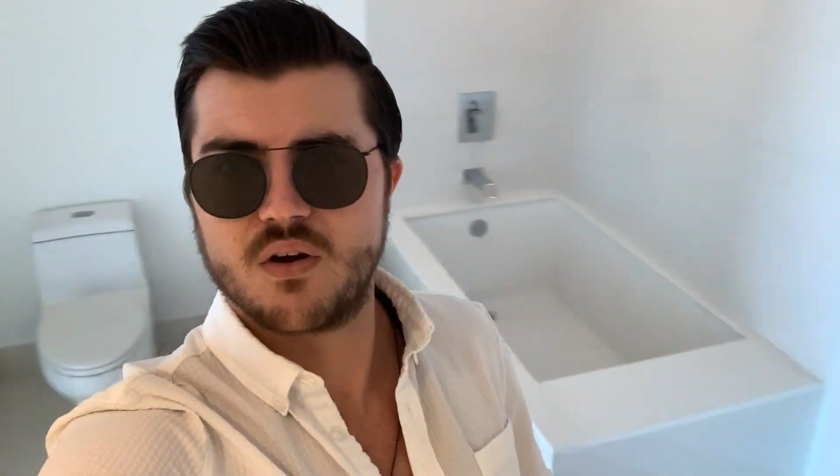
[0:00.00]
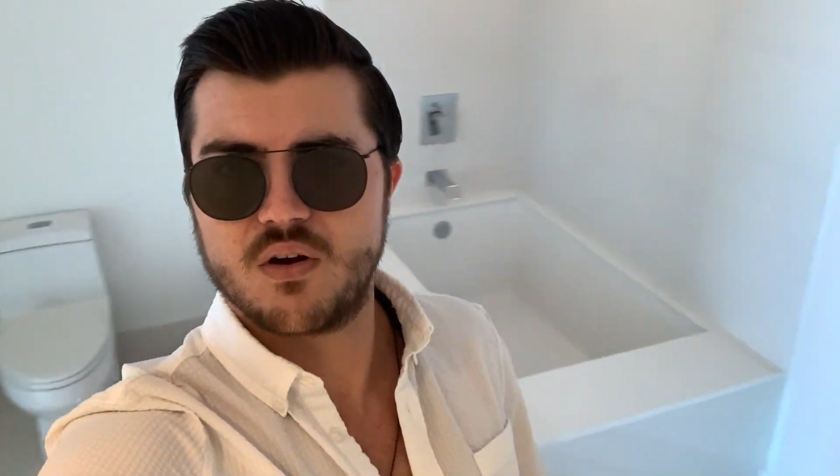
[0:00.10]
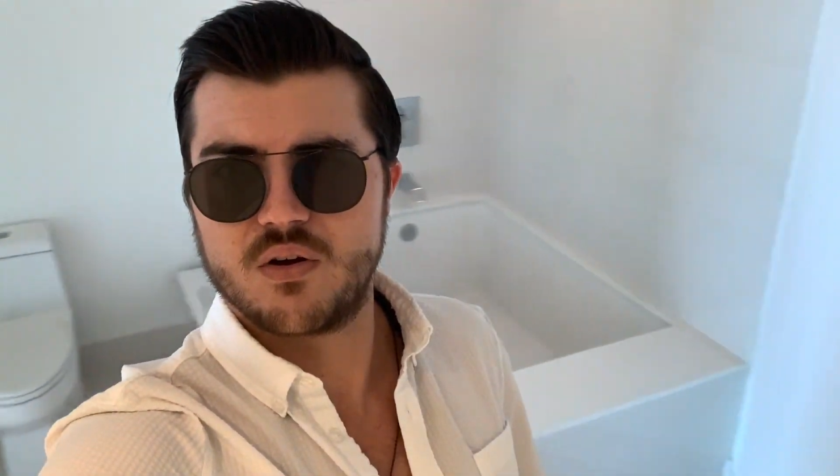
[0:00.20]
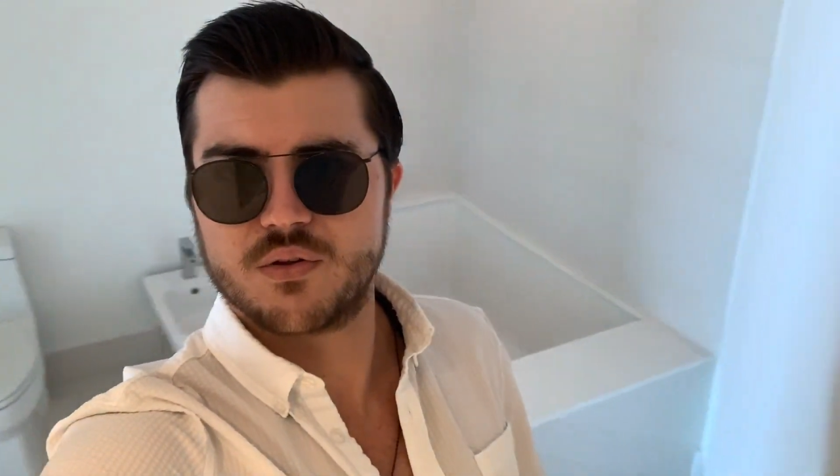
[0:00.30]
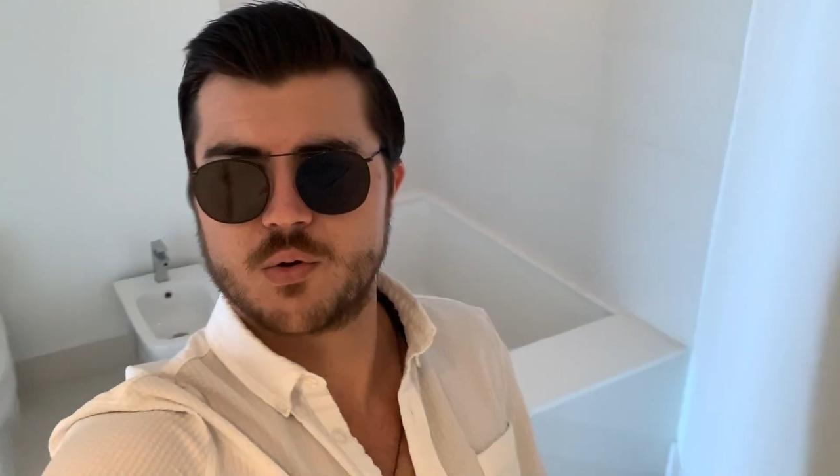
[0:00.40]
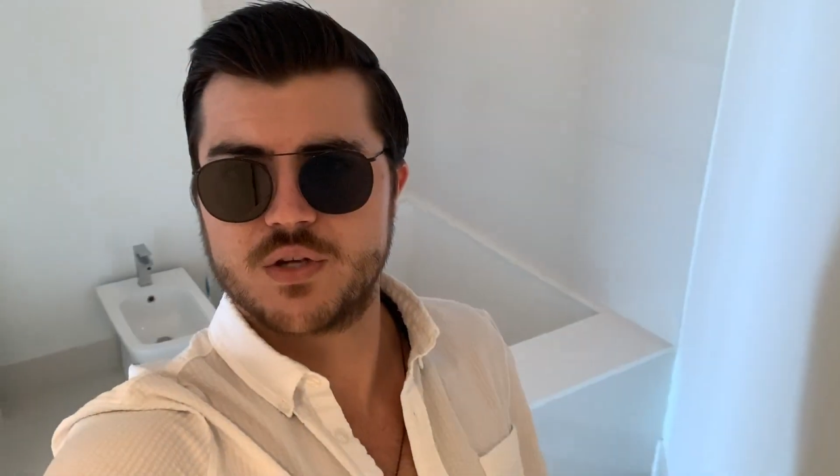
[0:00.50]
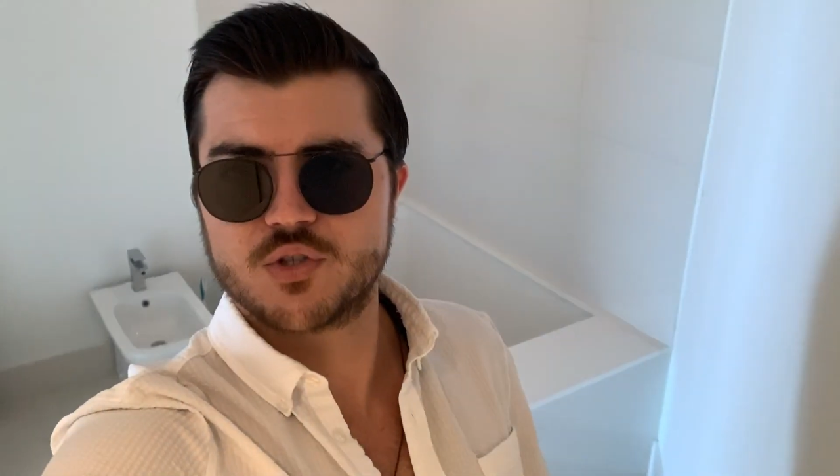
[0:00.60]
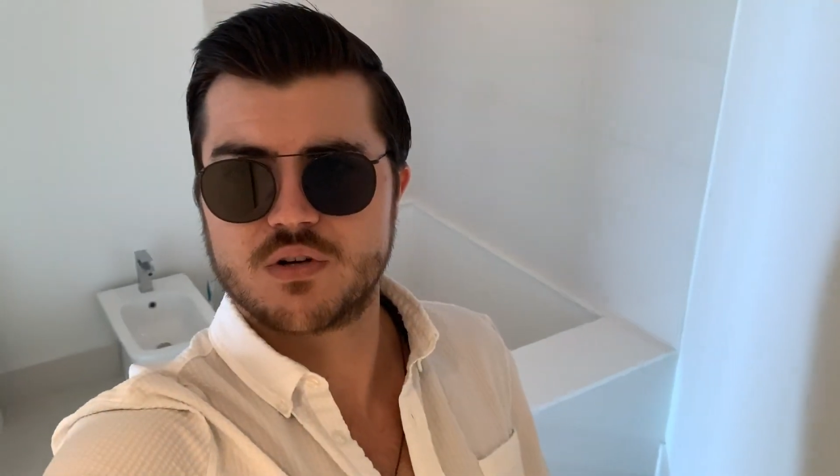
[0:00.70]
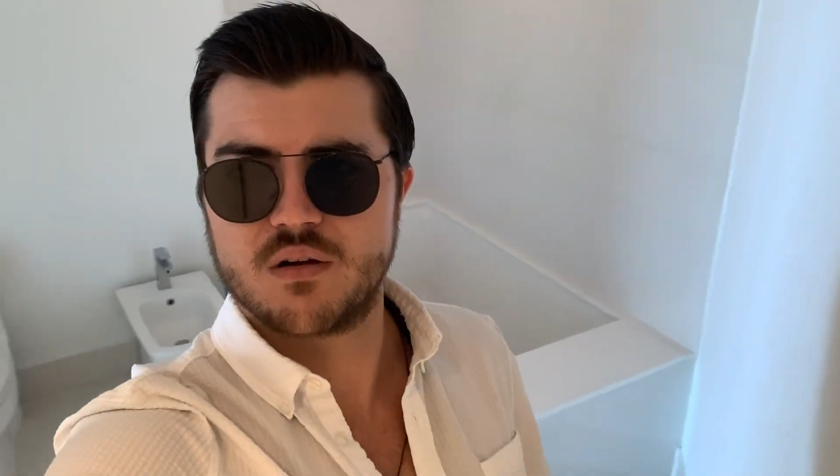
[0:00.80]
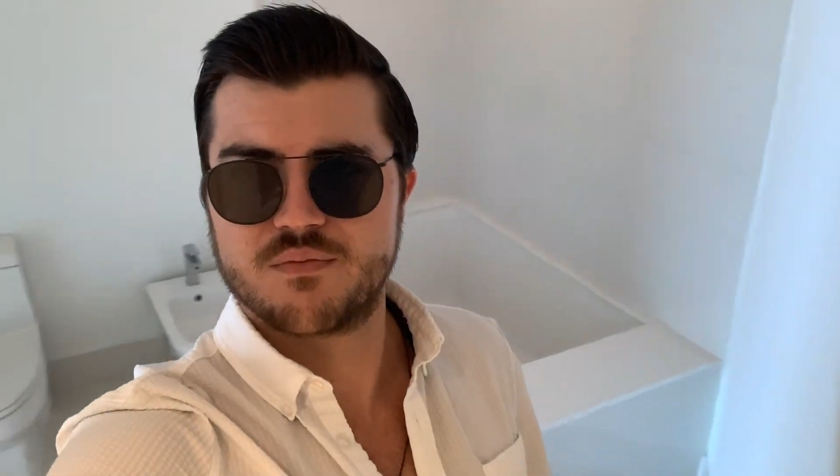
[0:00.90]
all the creature
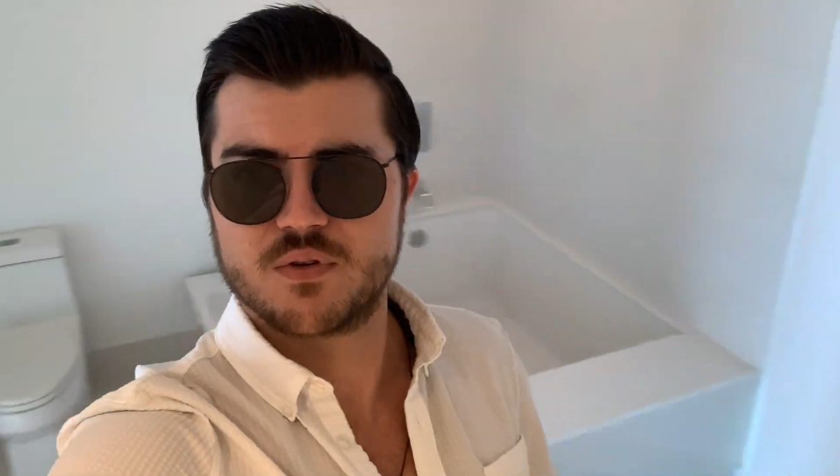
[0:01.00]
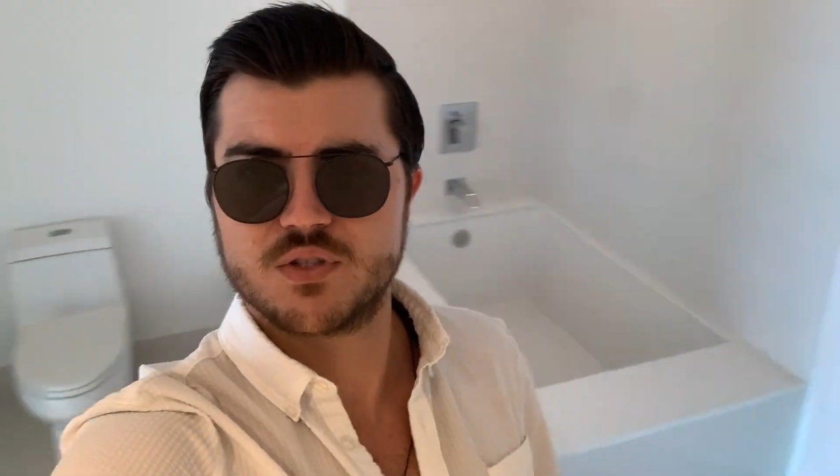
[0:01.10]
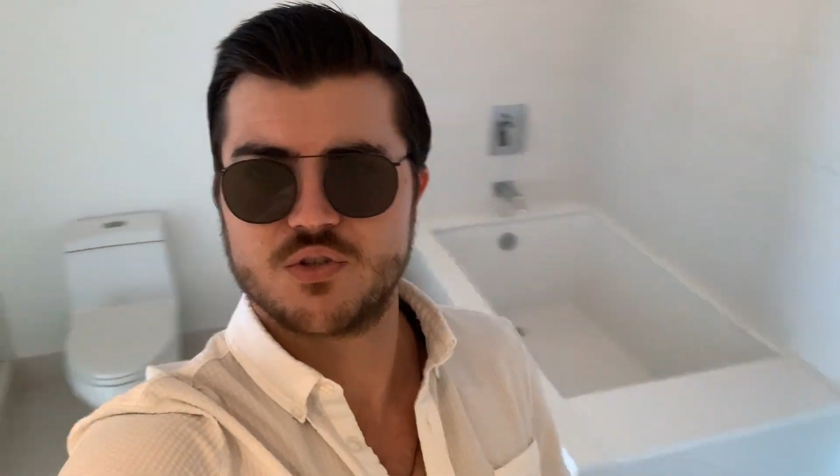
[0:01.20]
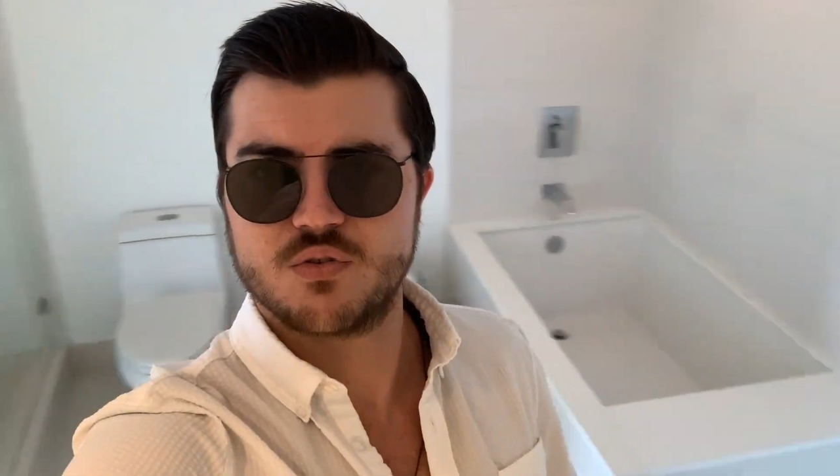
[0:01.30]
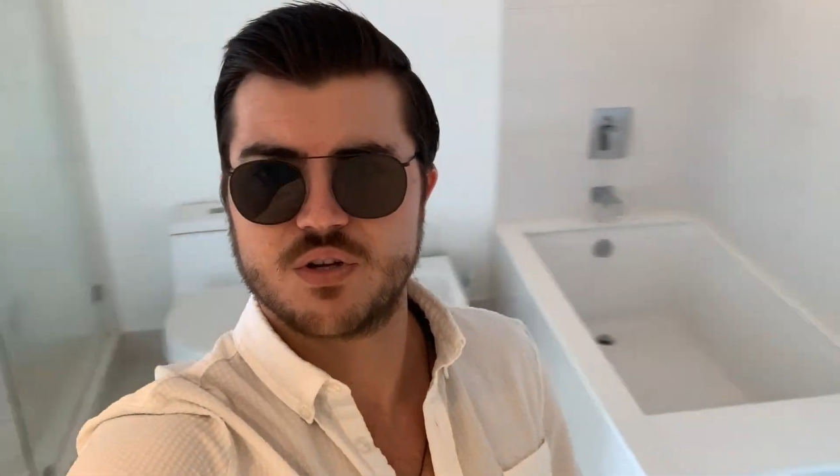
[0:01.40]
comforts you